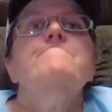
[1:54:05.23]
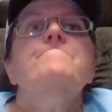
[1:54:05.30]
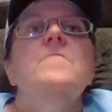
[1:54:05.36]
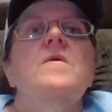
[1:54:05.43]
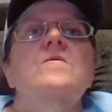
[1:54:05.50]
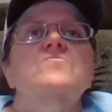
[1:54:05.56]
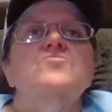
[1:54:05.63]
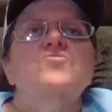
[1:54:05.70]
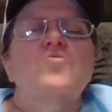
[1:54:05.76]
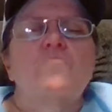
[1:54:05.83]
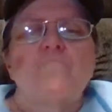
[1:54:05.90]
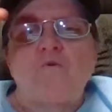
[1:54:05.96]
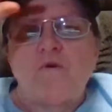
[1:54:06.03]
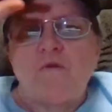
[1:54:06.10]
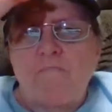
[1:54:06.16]
And at a
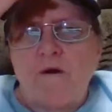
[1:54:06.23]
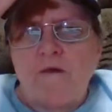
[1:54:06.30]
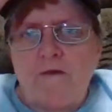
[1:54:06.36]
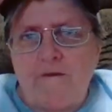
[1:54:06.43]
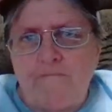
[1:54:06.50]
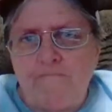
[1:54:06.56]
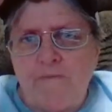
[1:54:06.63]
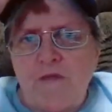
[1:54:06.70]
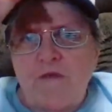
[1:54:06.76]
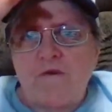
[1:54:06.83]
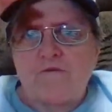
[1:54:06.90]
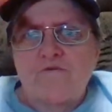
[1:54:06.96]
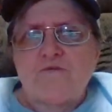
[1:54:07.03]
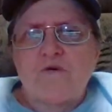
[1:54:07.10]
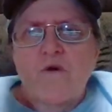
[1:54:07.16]
certain point in my life many
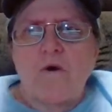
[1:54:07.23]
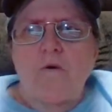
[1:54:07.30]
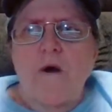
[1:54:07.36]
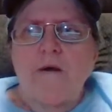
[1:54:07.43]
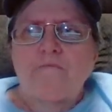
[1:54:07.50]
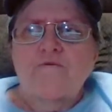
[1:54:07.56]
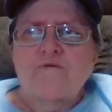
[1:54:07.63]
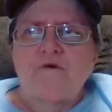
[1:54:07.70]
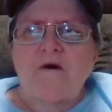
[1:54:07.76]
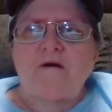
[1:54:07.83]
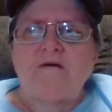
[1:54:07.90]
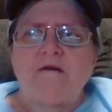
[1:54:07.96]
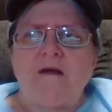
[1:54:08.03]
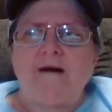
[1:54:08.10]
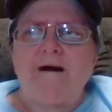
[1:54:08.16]
years ago, I was
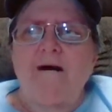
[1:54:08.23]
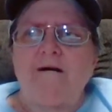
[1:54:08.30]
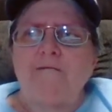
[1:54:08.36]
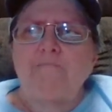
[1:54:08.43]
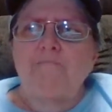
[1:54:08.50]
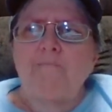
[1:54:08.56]
like, yeah,